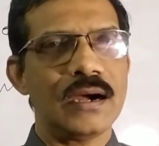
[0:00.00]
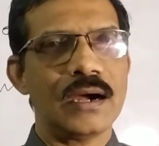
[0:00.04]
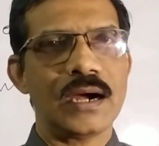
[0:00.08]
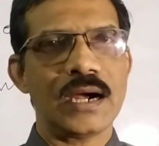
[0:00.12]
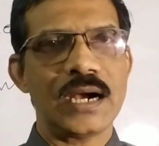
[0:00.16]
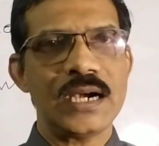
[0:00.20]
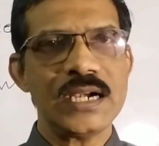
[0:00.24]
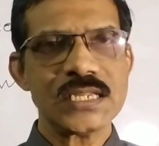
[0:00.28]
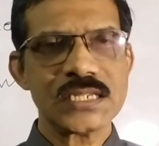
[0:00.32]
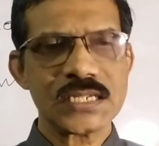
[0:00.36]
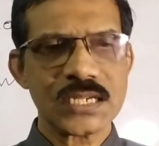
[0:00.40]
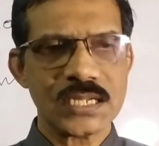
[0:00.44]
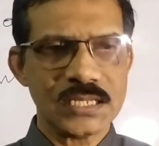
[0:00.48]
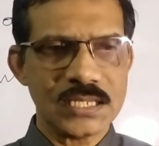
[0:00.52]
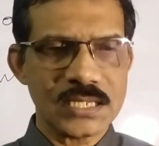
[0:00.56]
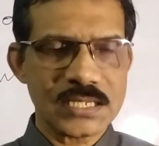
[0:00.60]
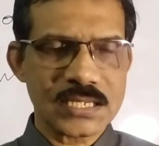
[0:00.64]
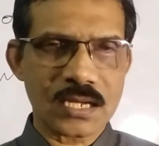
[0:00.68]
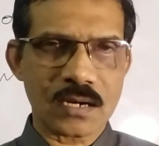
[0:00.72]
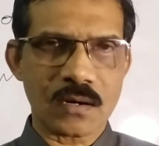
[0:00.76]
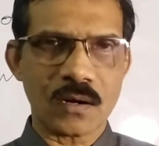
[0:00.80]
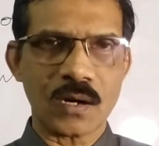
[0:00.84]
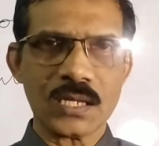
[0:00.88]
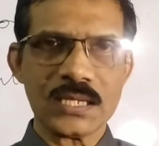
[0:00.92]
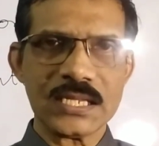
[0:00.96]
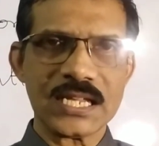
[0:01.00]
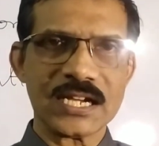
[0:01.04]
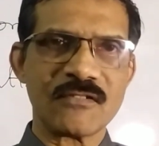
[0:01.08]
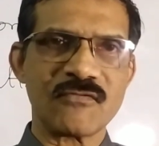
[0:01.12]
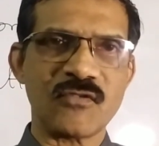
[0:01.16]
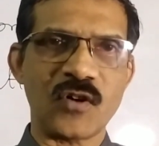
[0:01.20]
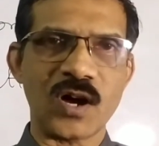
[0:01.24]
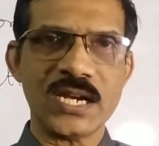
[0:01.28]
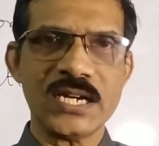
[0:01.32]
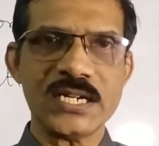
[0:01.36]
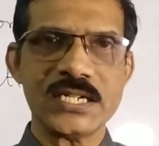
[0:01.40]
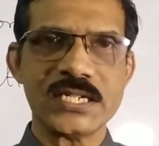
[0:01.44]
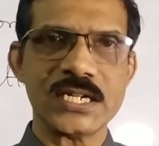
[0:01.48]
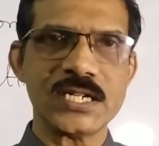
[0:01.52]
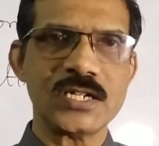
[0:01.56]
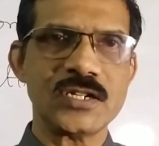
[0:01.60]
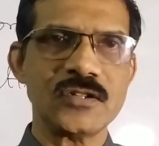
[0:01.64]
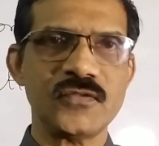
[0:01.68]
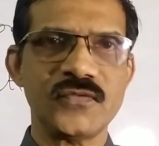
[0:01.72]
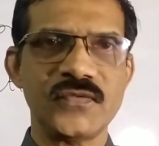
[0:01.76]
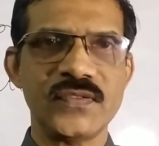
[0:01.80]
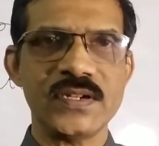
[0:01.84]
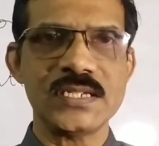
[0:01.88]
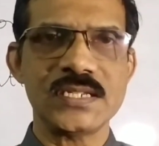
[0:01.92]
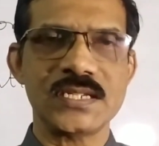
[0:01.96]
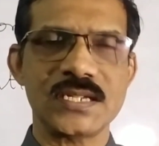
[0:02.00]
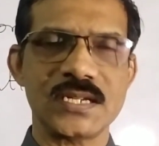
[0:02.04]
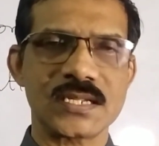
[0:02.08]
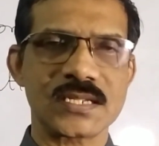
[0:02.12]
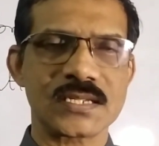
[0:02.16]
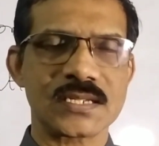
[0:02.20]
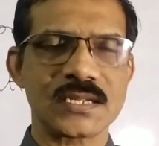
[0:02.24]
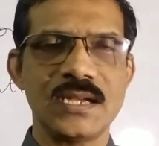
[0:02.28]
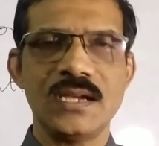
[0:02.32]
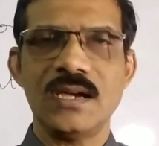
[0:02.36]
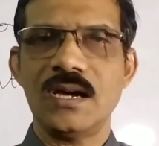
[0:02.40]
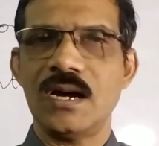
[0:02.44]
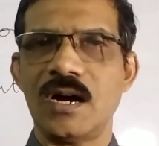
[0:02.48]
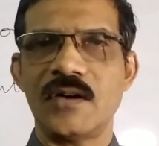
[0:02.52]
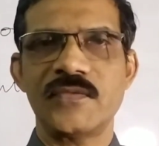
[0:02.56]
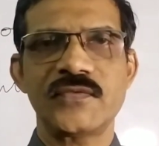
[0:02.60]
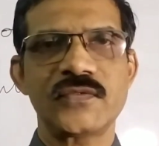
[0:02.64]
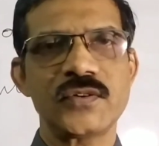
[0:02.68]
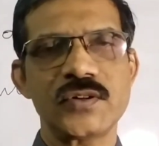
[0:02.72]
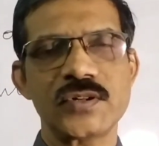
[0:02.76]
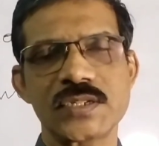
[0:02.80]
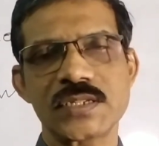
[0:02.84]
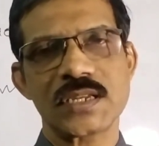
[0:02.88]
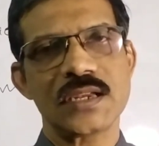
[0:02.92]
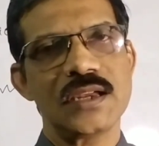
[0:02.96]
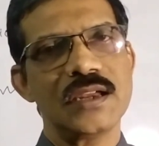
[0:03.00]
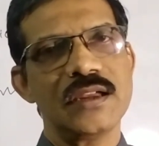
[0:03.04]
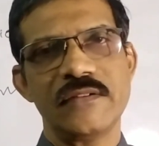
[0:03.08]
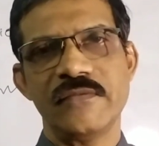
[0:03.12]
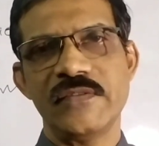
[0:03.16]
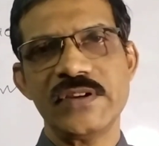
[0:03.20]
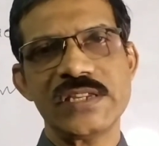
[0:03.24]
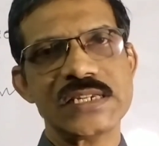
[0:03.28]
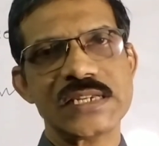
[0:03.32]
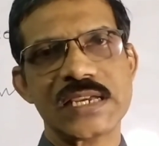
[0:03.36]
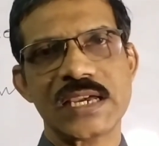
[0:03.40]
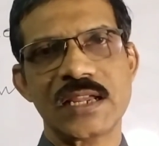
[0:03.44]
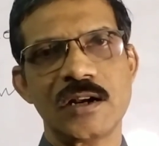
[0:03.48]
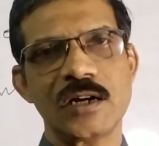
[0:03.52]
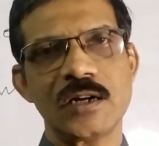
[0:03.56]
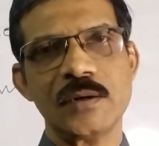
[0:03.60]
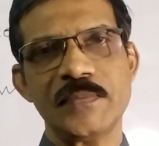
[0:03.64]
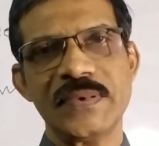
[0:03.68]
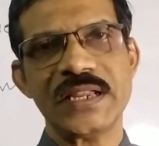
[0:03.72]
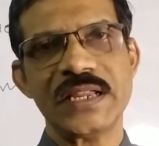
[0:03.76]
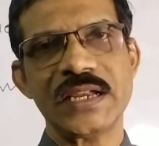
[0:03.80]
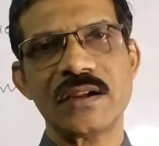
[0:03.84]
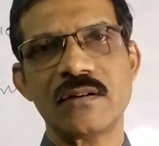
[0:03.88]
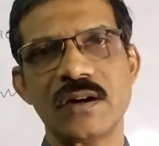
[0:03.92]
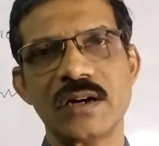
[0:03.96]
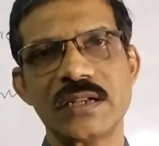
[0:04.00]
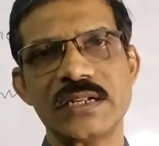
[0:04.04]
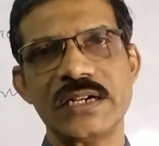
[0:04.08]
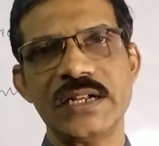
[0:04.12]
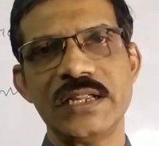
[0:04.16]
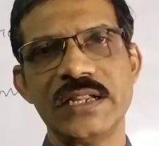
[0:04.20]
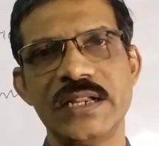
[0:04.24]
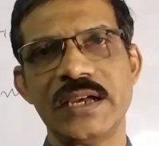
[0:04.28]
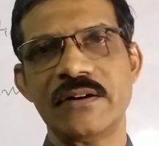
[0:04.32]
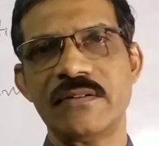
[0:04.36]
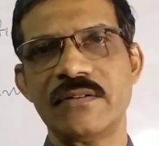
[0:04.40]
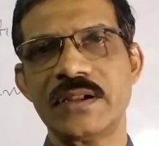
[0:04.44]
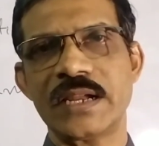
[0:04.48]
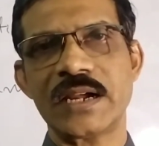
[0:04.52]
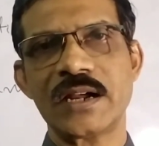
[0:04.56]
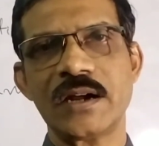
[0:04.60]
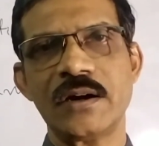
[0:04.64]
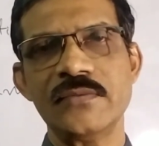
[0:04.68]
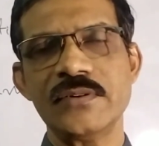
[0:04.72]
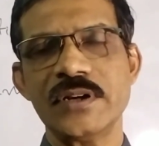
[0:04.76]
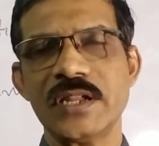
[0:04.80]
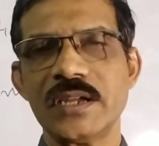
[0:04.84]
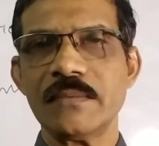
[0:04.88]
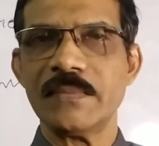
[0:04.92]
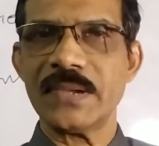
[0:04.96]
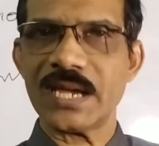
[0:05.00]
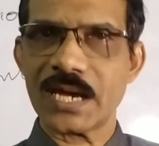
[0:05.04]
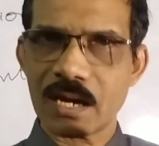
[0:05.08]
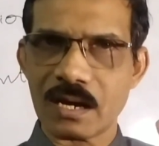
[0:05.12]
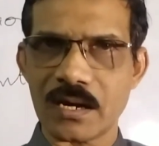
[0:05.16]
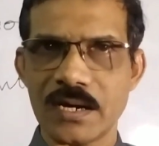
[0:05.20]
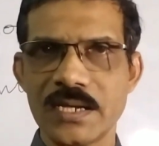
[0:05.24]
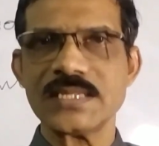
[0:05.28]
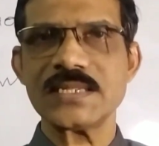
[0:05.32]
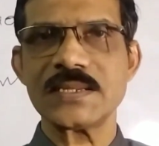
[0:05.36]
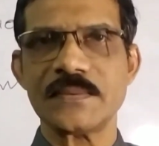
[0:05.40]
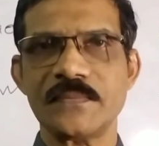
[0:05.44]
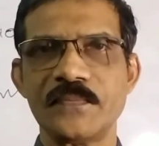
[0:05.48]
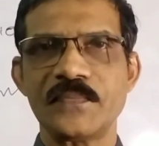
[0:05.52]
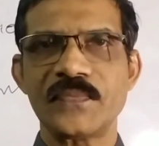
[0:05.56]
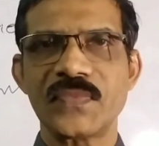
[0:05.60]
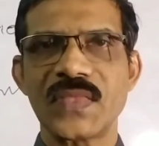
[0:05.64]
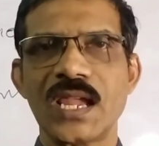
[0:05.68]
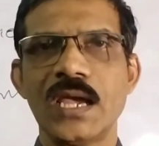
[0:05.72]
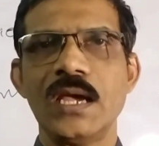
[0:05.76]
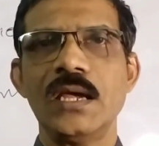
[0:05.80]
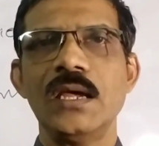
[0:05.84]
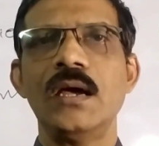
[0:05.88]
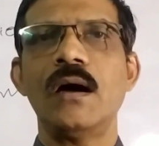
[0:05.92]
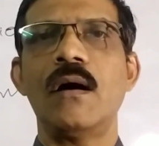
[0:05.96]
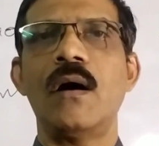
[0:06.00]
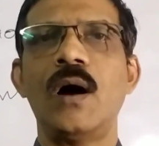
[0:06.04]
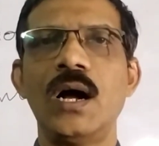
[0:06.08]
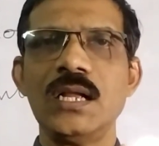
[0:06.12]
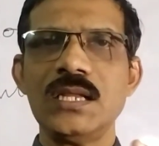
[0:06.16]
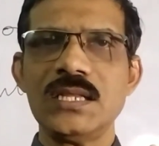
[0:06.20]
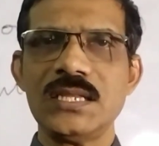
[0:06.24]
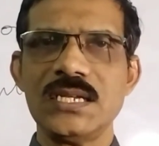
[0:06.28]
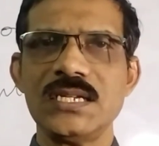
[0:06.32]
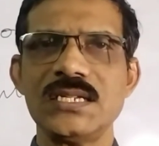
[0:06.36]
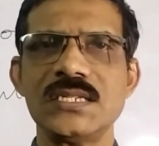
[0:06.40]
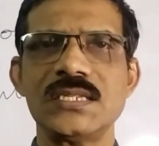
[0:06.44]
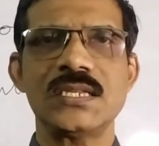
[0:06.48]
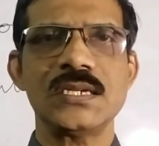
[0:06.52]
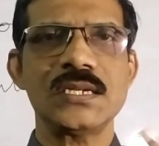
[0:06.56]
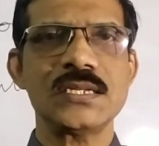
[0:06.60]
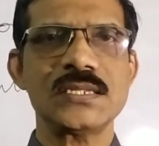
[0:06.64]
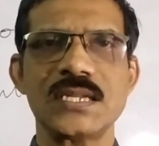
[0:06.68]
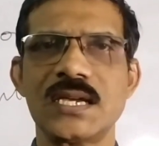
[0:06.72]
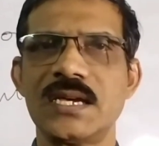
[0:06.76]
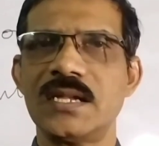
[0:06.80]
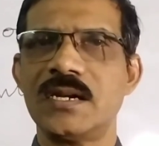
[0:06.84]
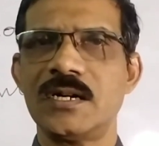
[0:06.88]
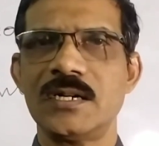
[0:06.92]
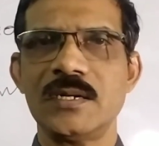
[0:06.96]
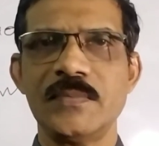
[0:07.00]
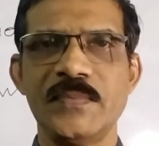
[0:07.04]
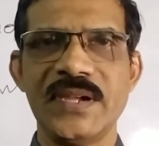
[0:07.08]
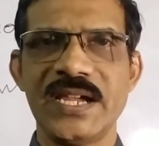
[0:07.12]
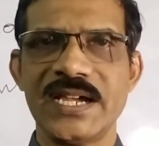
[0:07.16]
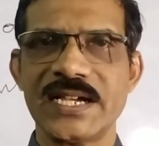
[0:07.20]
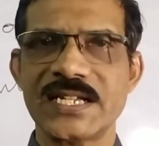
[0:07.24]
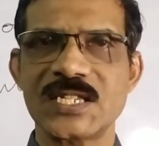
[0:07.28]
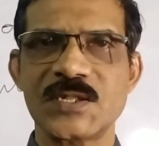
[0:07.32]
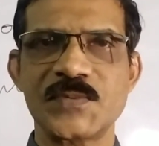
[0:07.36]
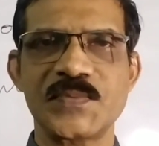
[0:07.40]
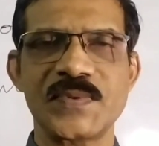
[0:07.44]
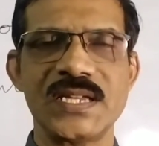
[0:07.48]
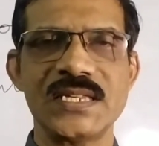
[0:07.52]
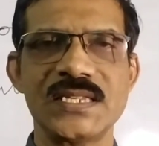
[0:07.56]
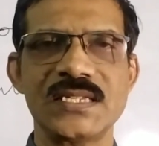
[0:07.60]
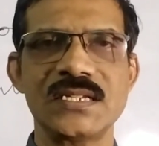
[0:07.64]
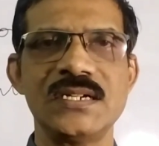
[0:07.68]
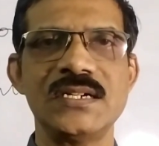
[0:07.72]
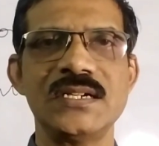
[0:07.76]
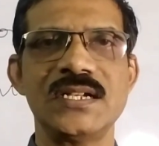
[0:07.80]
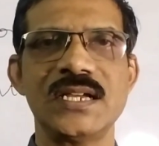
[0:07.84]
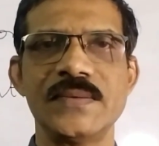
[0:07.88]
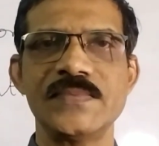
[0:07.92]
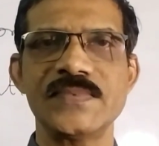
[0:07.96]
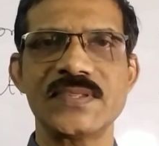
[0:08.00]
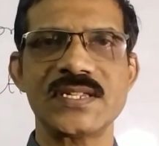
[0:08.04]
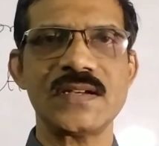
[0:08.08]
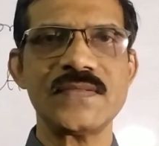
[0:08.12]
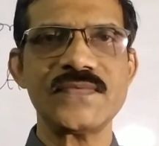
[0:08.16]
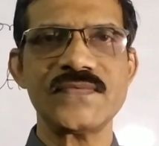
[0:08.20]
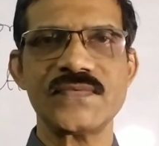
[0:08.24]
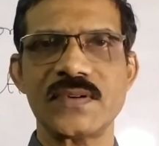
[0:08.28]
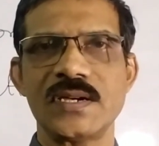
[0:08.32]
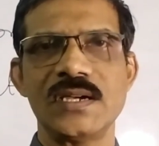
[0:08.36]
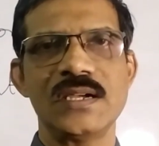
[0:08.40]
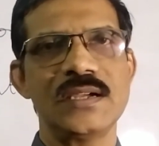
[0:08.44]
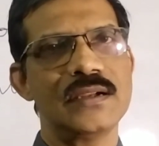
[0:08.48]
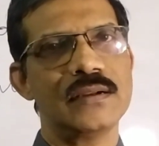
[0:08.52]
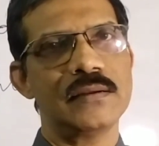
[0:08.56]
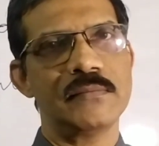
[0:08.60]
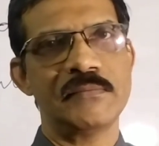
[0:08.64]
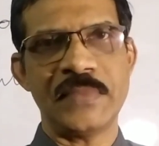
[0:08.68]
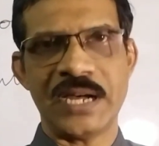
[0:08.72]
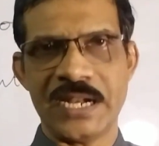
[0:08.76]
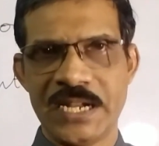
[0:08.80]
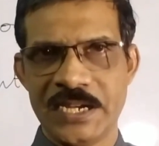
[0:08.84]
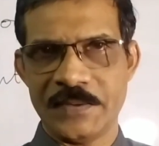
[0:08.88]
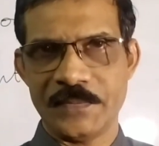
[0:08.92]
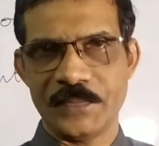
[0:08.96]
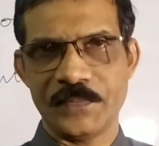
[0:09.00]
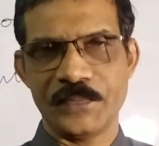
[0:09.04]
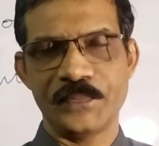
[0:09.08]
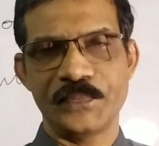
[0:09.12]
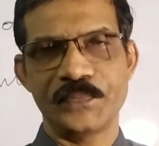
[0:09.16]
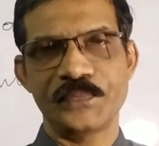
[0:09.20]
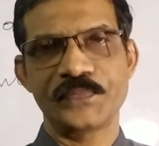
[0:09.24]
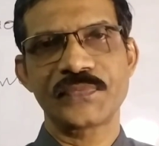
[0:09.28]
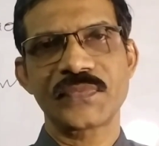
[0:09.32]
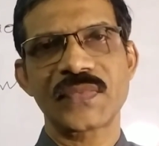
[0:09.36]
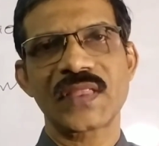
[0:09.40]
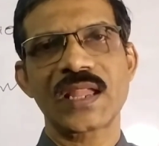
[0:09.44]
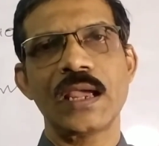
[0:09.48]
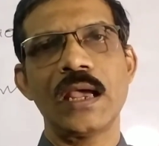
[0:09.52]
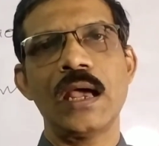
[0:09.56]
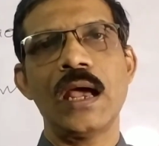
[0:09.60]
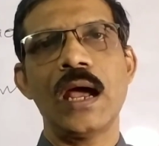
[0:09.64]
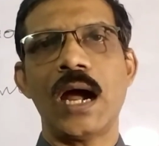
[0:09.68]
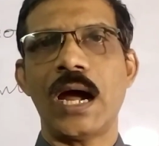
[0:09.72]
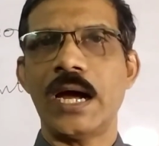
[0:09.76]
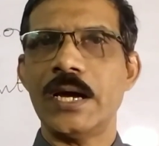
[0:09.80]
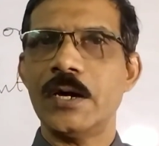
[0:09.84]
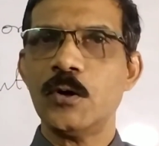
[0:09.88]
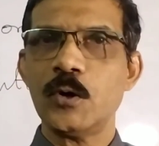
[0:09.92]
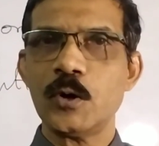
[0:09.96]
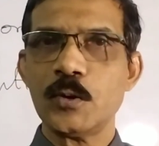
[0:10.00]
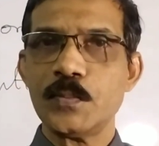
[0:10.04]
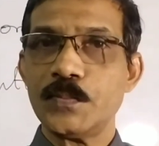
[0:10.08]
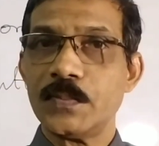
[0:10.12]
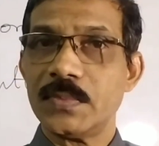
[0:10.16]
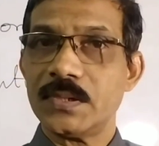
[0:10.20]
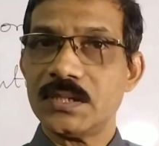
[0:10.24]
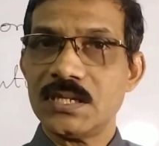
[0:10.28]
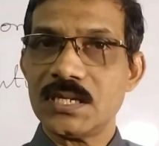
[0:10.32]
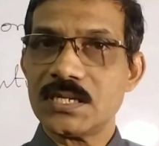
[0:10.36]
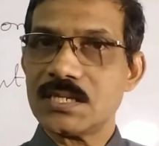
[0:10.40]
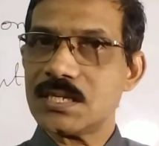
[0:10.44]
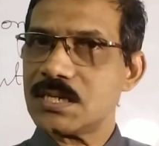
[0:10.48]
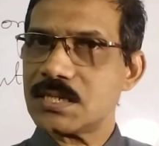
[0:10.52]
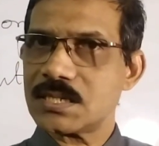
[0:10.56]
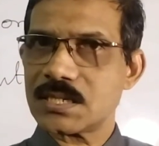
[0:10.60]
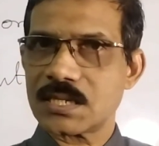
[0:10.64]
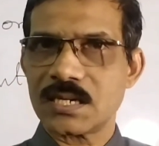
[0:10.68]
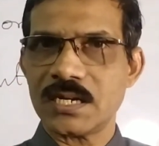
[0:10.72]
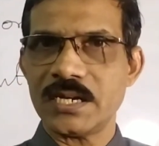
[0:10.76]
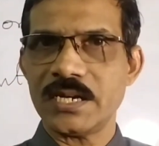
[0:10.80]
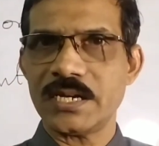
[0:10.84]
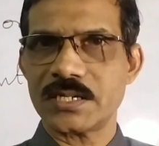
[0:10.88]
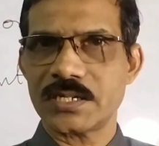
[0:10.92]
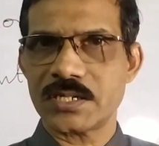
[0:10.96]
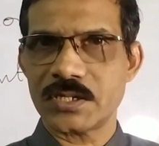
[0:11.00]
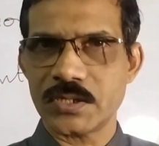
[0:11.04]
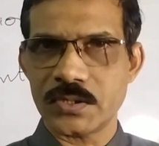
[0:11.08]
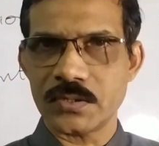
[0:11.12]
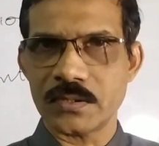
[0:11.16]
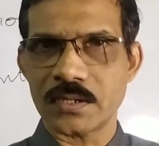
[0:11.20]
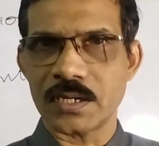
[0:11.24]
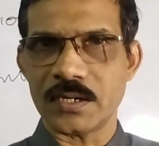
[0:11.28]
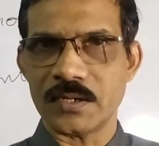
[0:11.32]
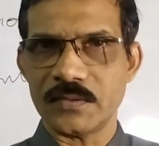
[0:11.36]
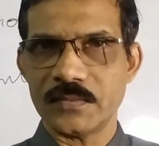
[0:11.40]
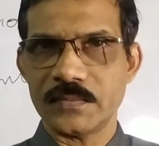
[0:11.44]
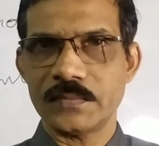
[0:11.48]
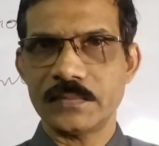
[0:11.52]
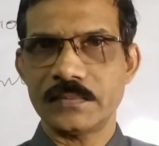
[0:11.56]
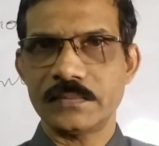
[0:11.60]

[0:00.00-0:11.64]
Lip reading: Understand, these are all the qualitative features, of course, which cannot be recorded in our accounting because all these things cannot be expressed in terms of money. I hope this is clear to you now.